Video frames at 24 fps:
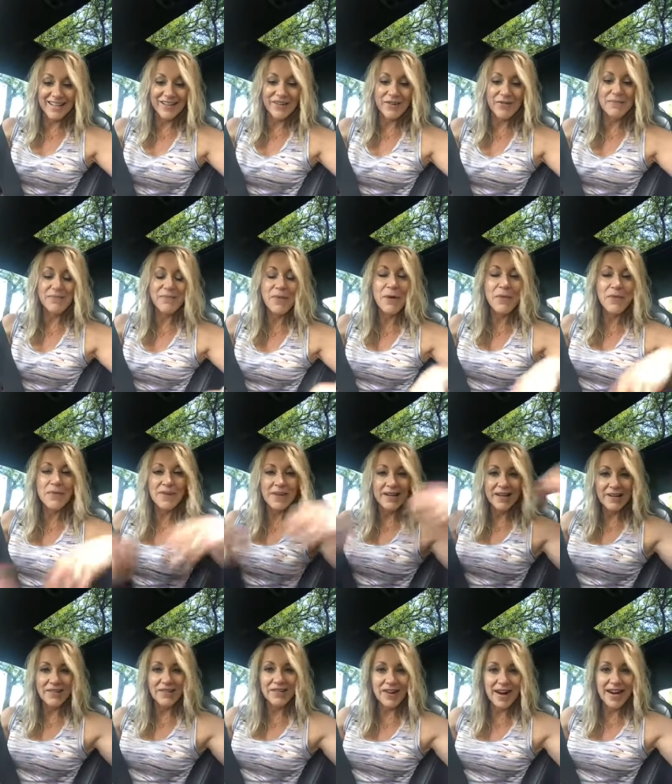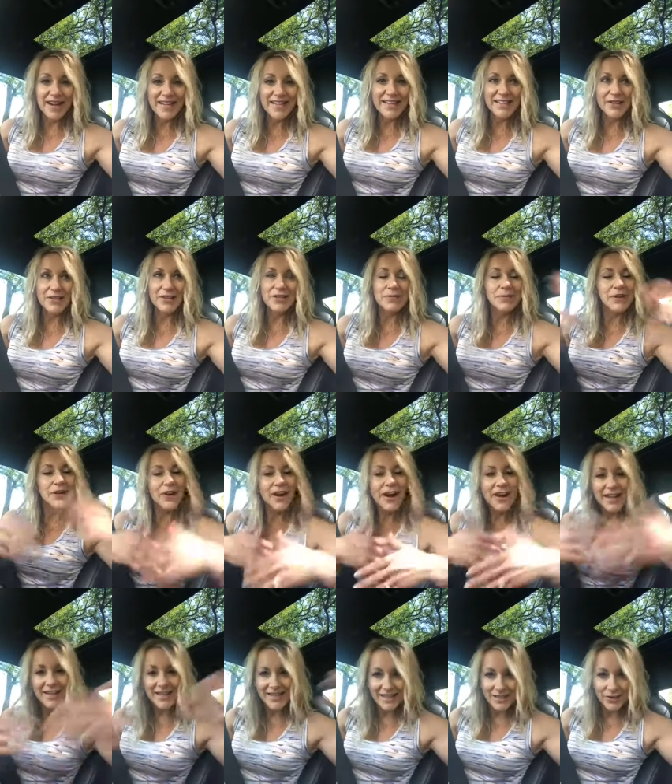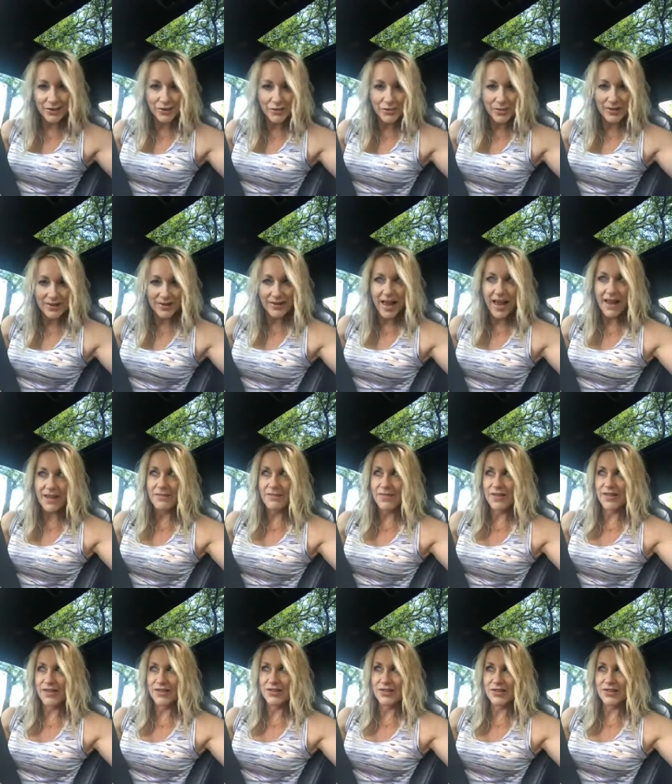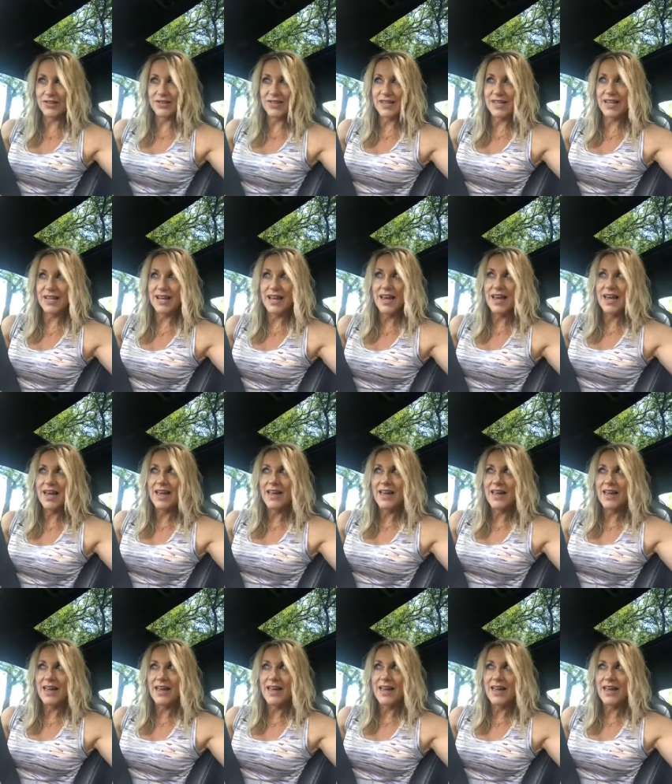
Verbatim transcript: you know moment of gratitude to where I could deal with life and just see